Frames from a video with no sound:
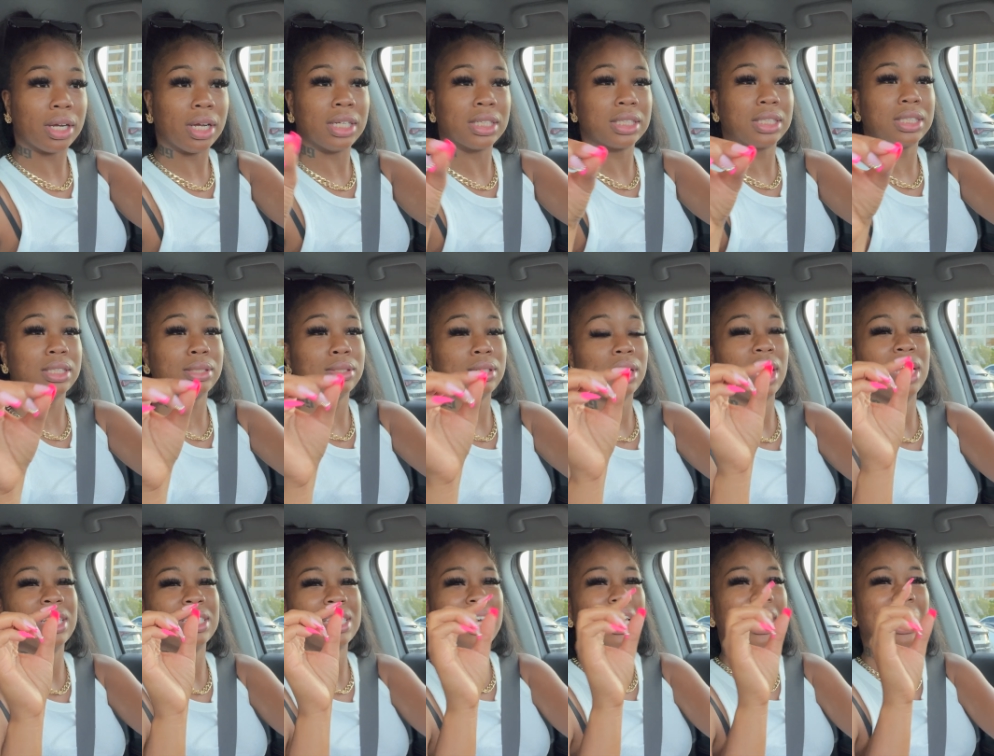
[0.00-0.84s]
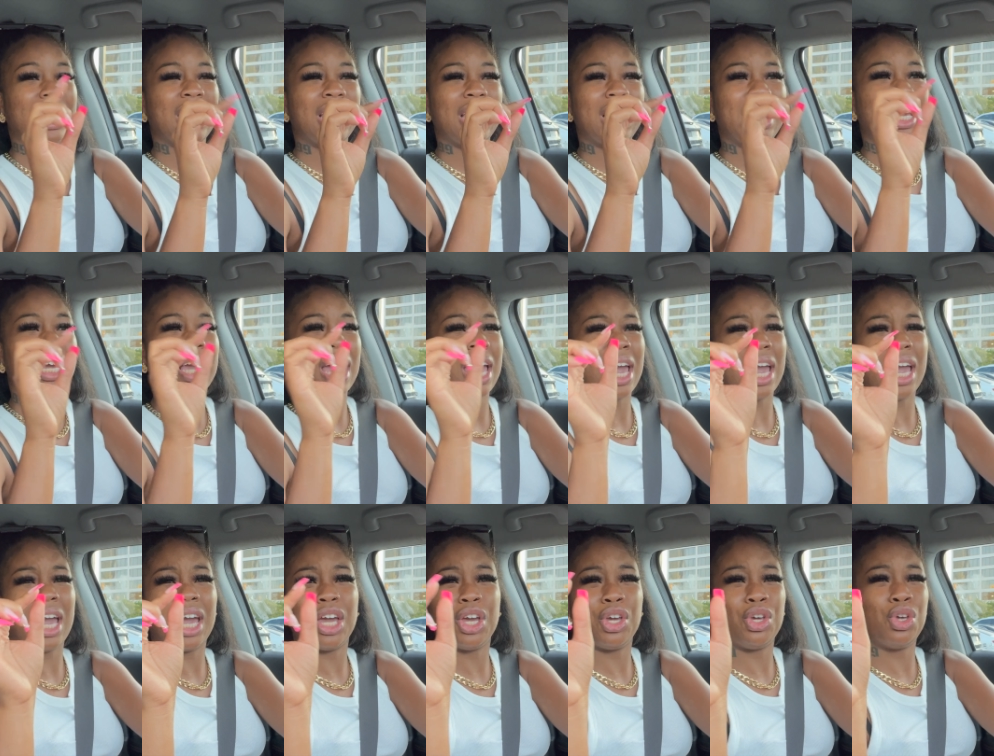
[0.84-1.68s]
It's Ooh, it's like E
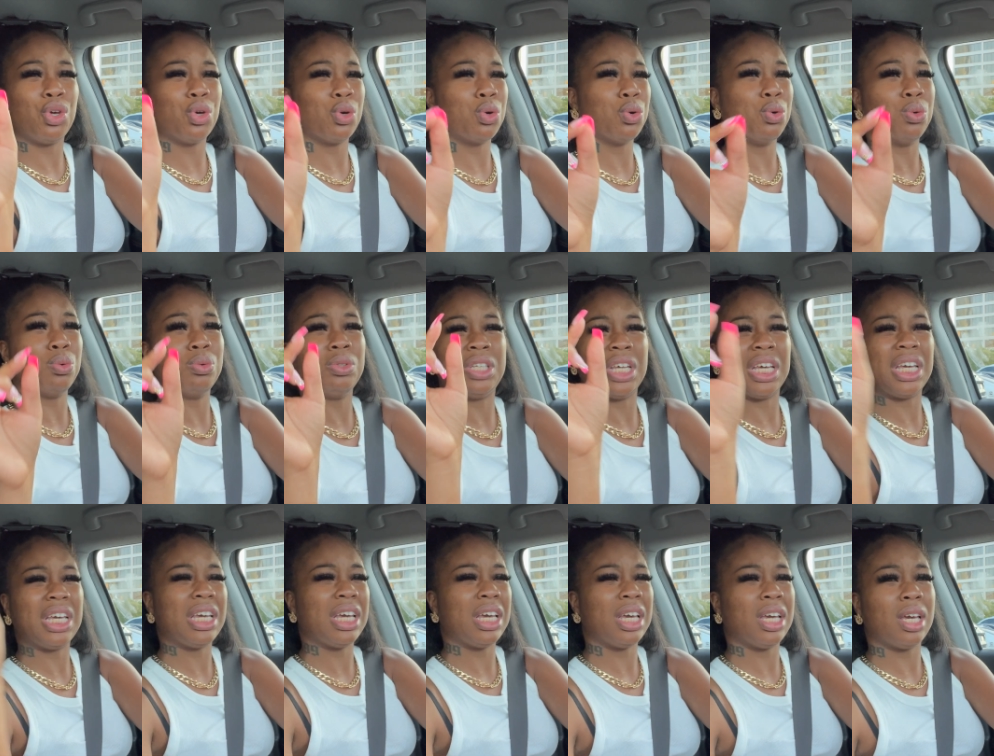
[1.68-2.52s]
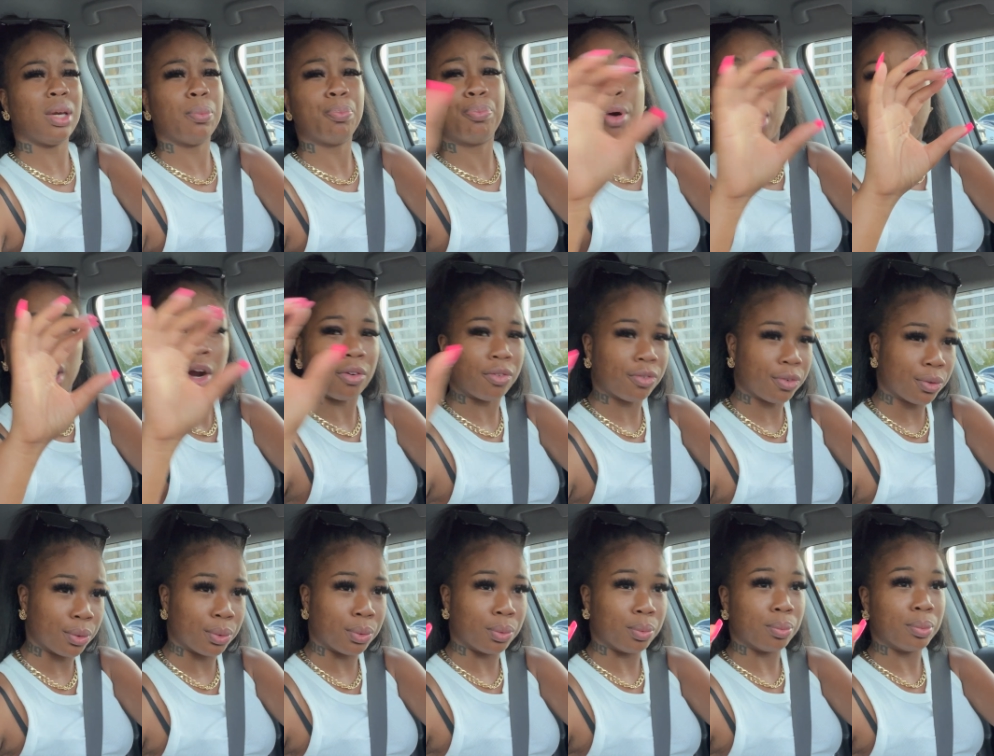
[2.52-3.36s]
A U D E
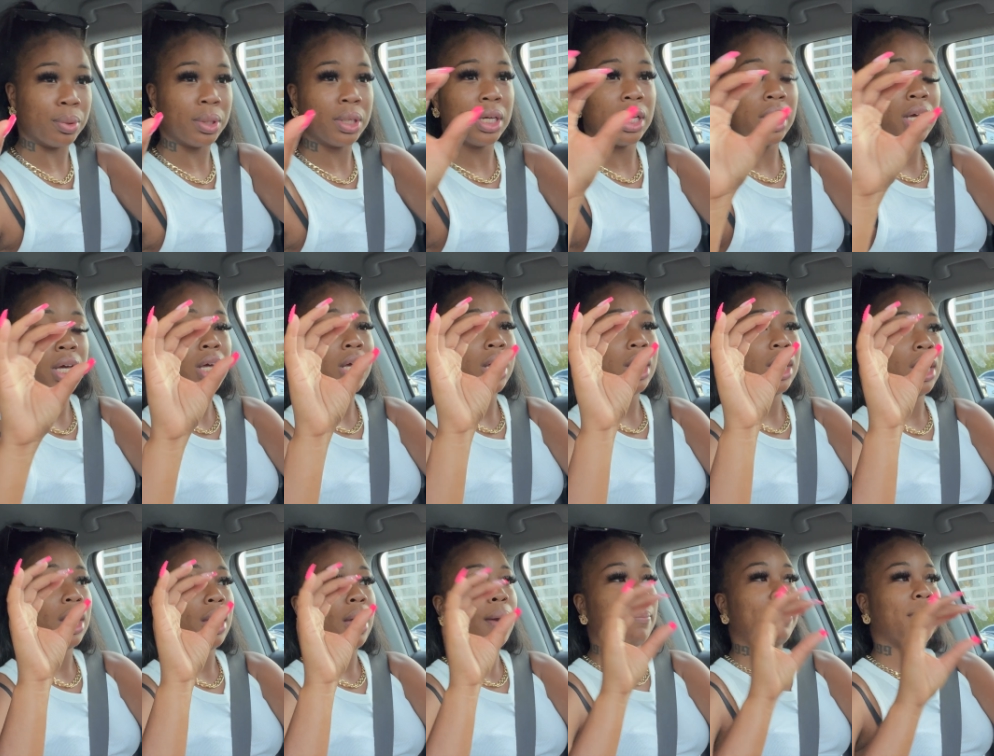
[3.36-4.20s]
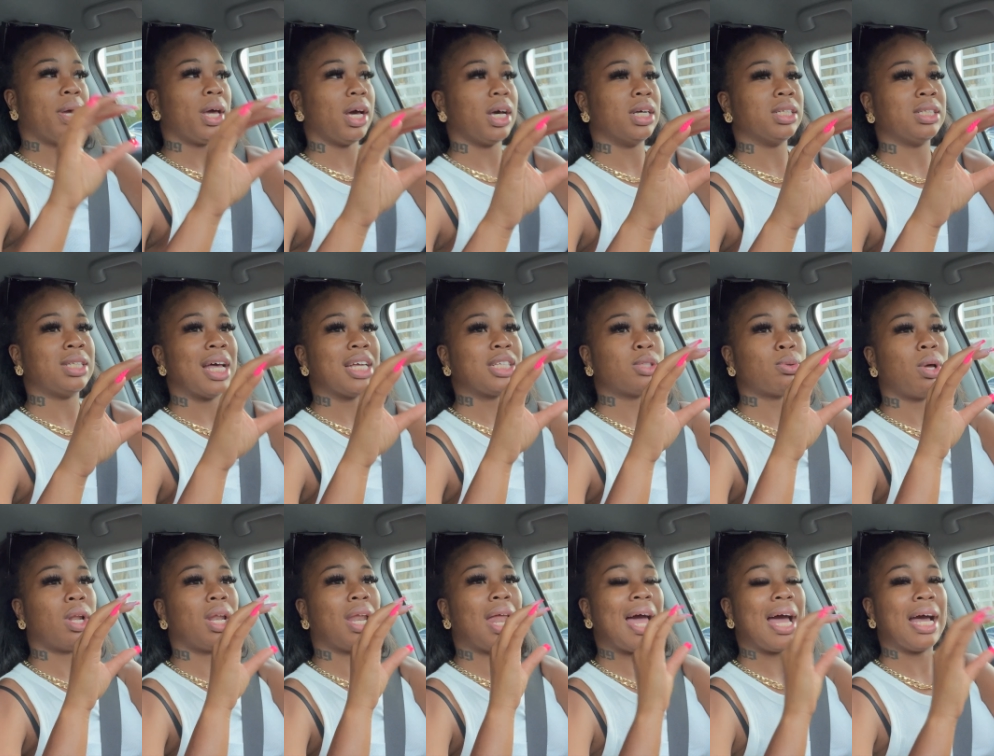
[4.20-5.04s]
parfum because that's
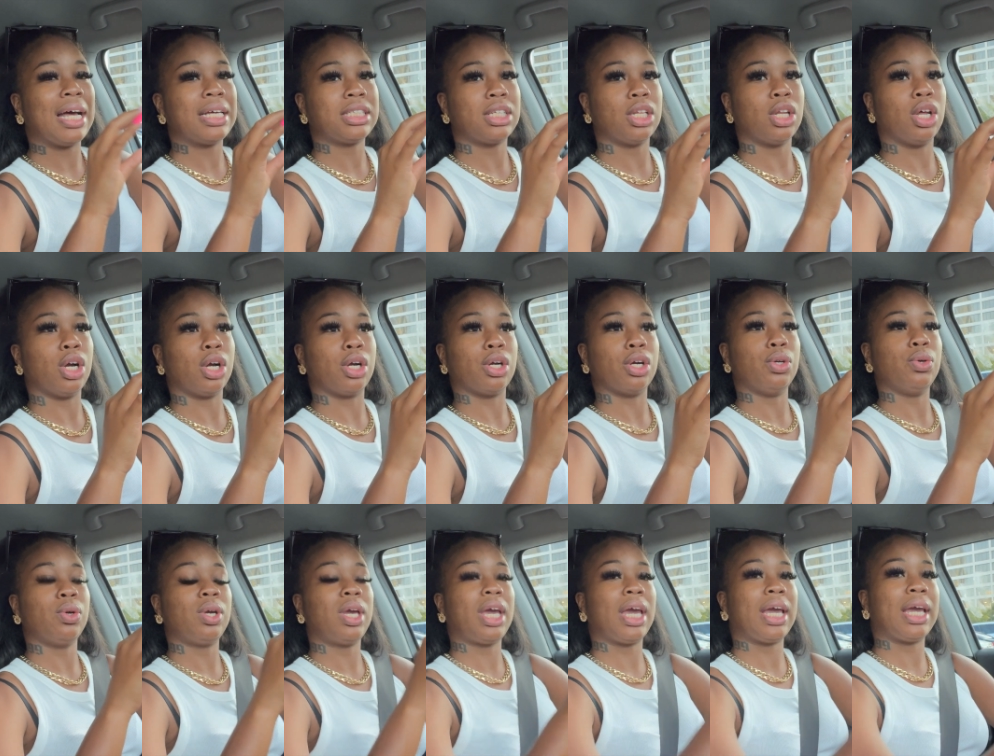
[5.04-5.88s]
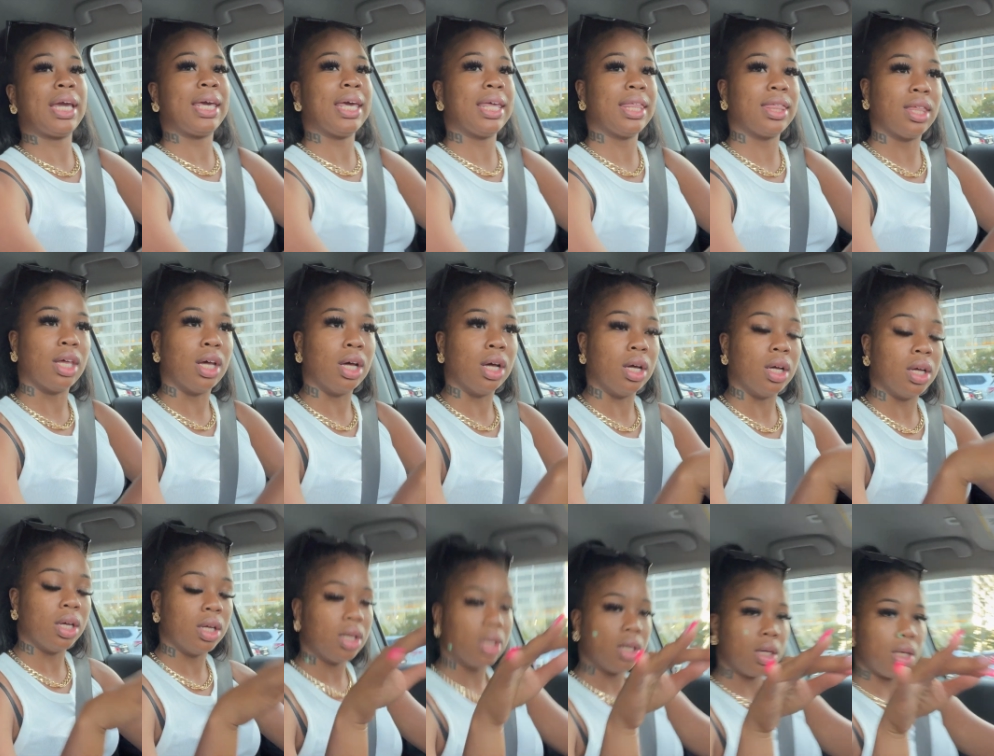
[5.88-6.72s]
what lasts longer. You can't get the
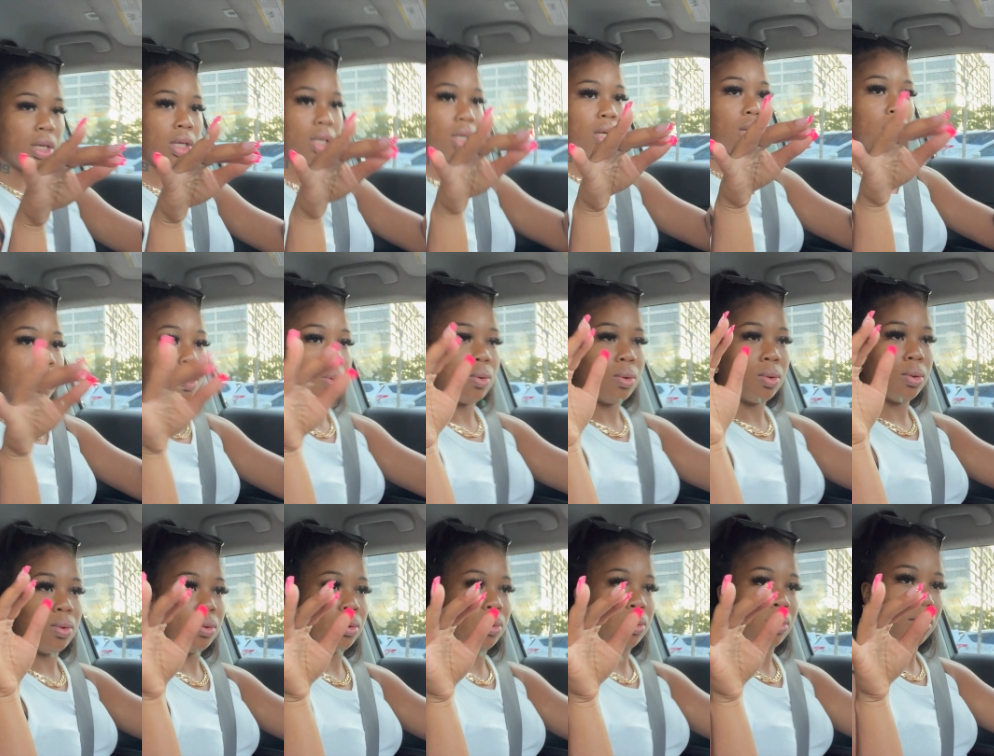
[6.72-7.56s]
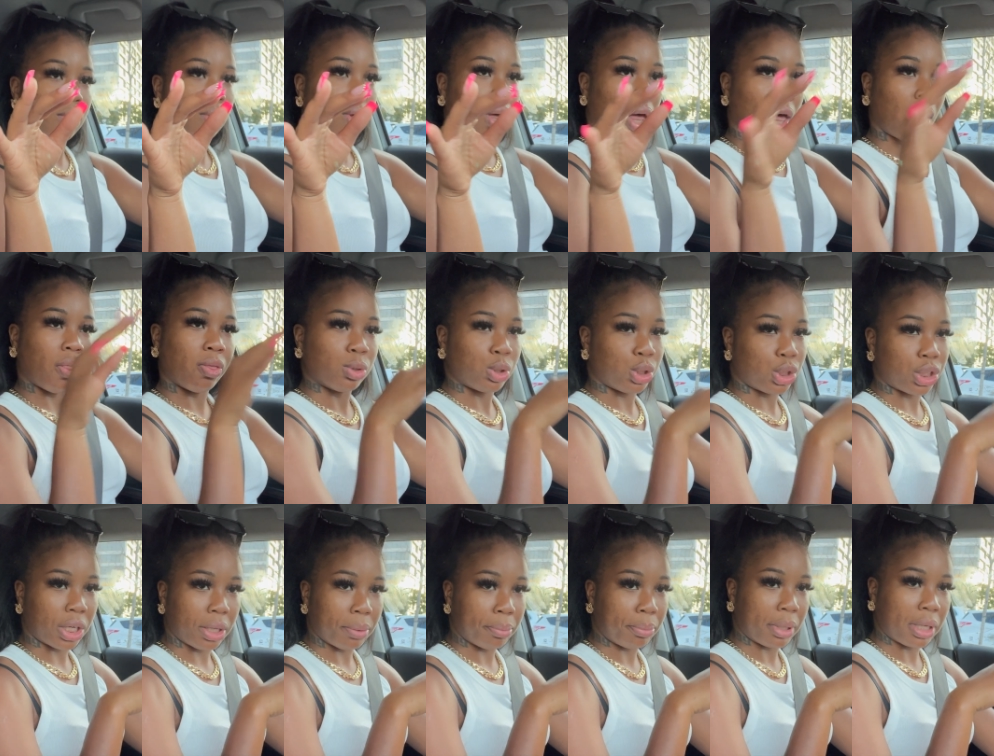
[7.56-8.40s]
other
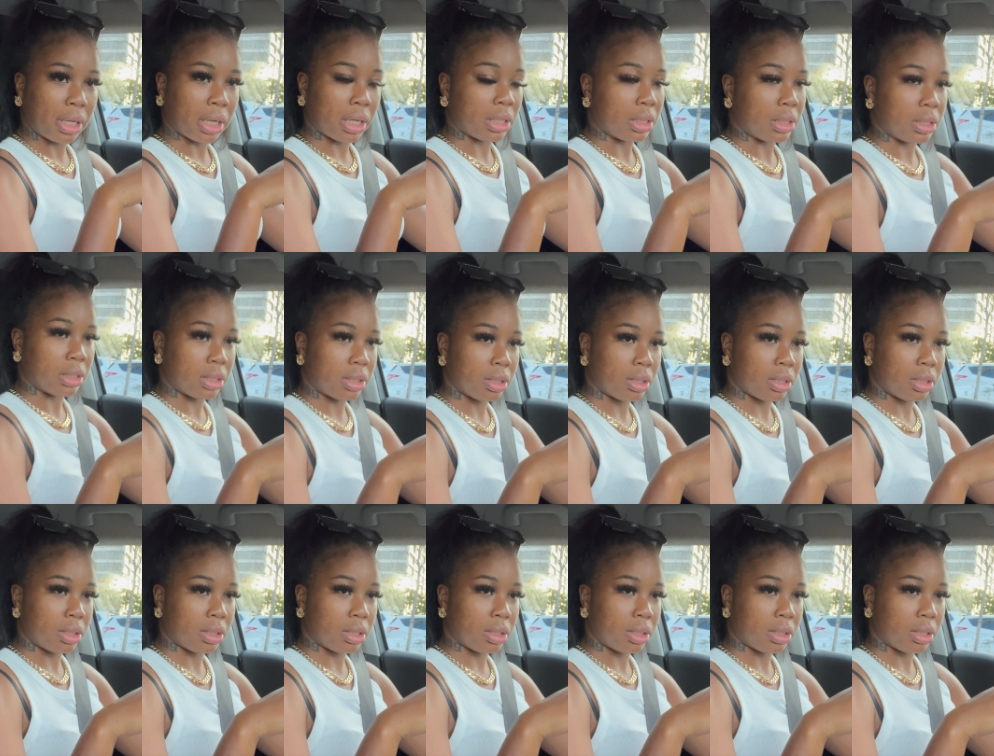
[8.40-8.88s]
shit because